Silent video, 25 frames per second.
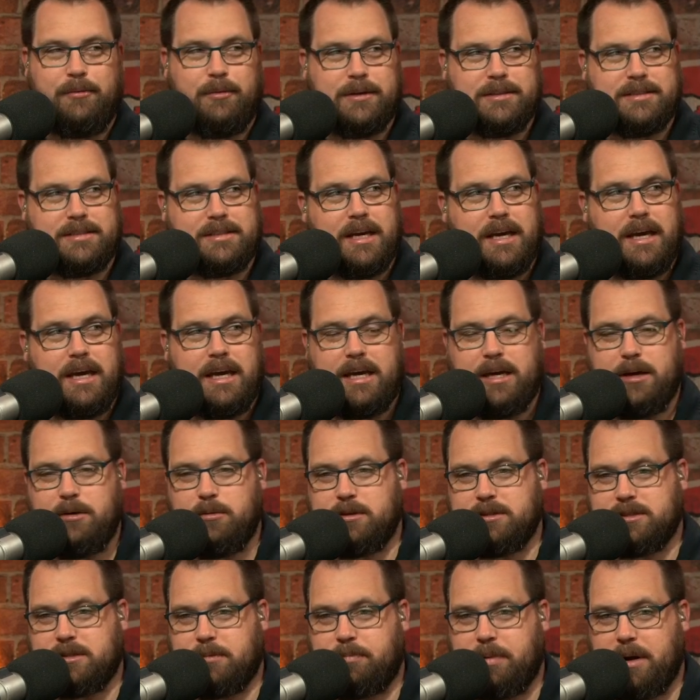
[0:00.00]
he was he
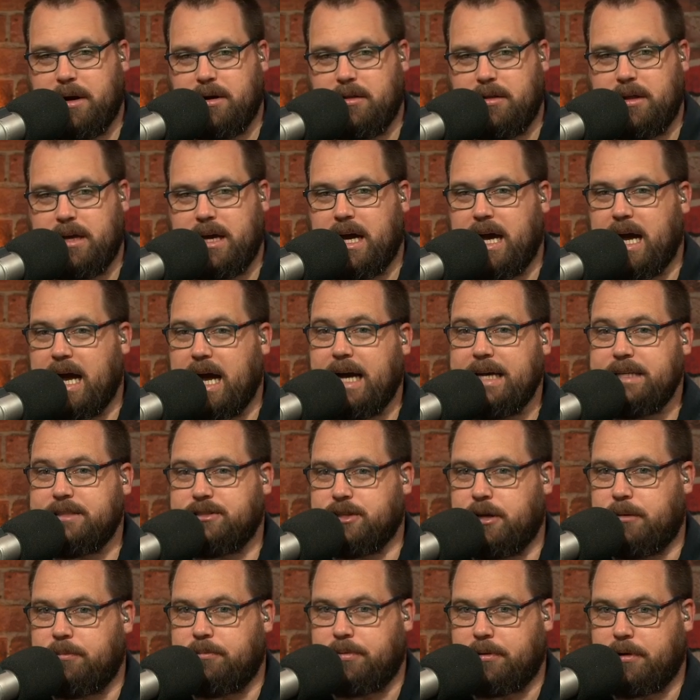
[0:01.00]
was apparently a high
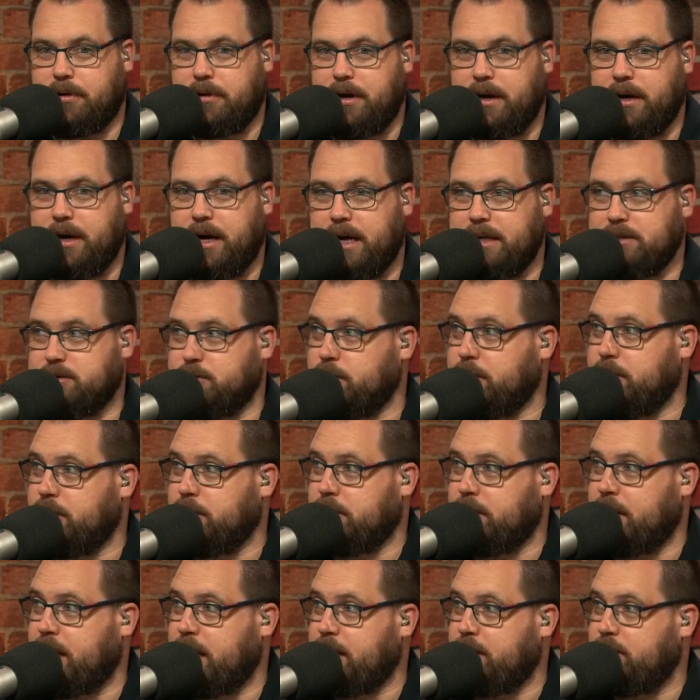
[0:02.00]
jumper in high school. He
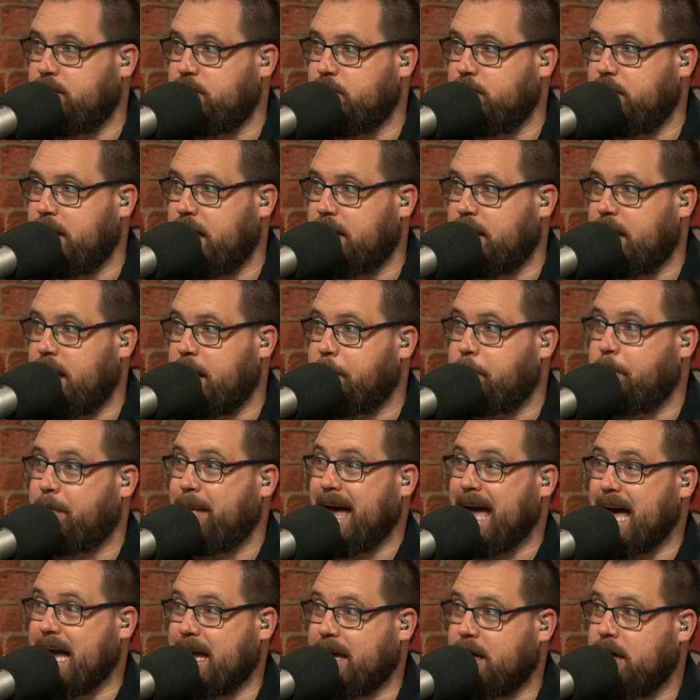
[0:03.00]
learned how to do that like oh,
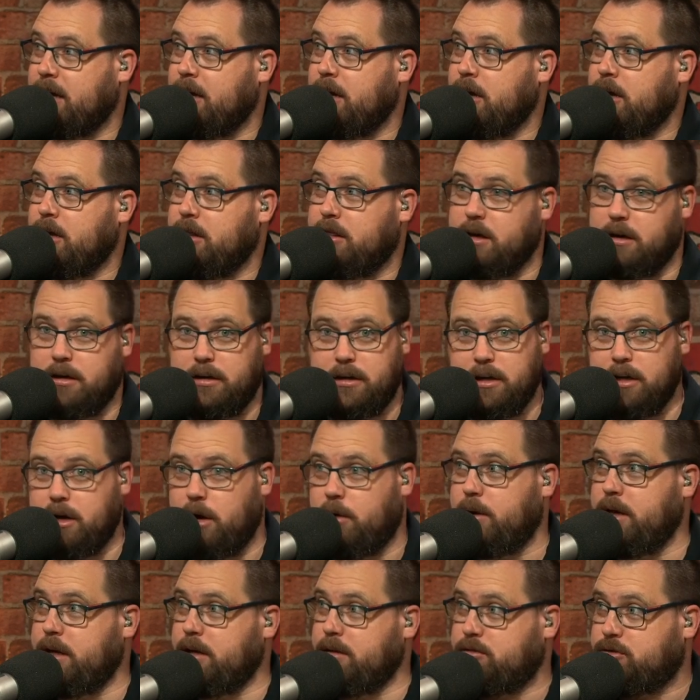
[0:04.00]
back, the flop. The you
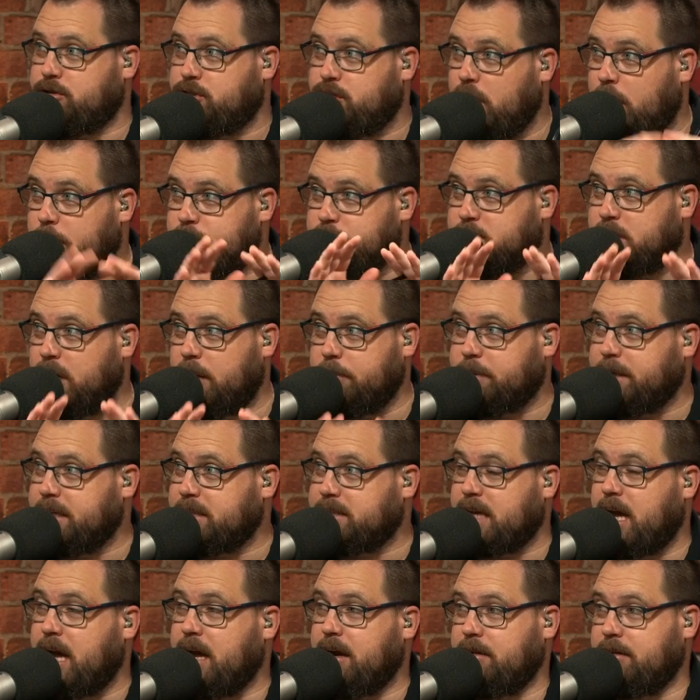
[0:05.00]
know, he jumps up, yeah.
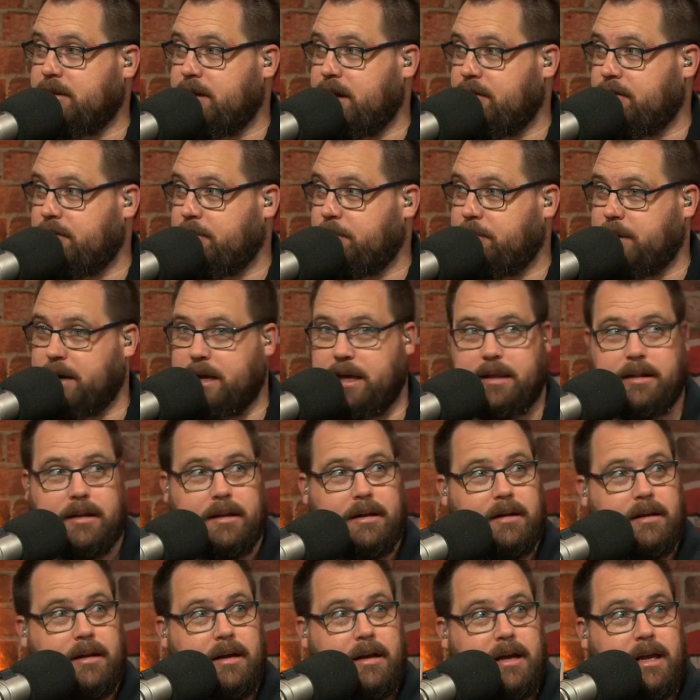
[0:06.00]
gets higher than everybody. I
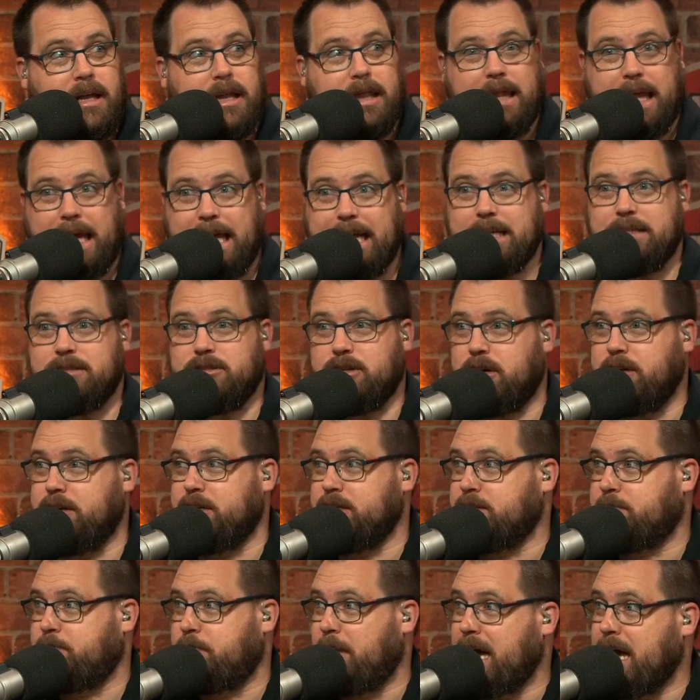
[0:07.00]
believe it. Lands on
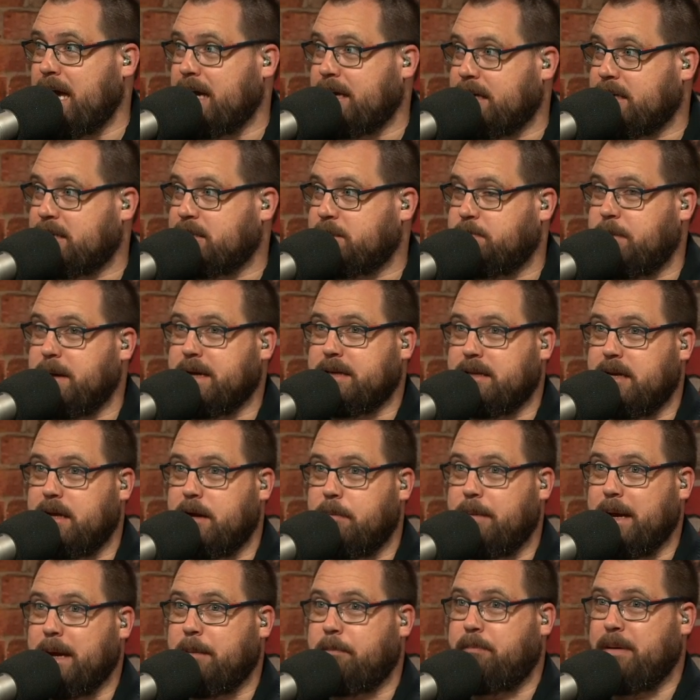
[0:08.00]
his back
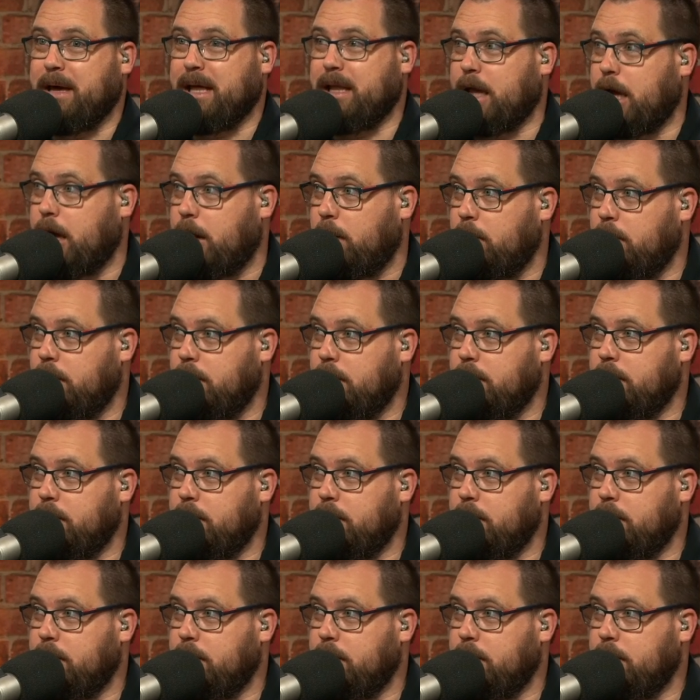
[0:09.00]
expecting a big pillow.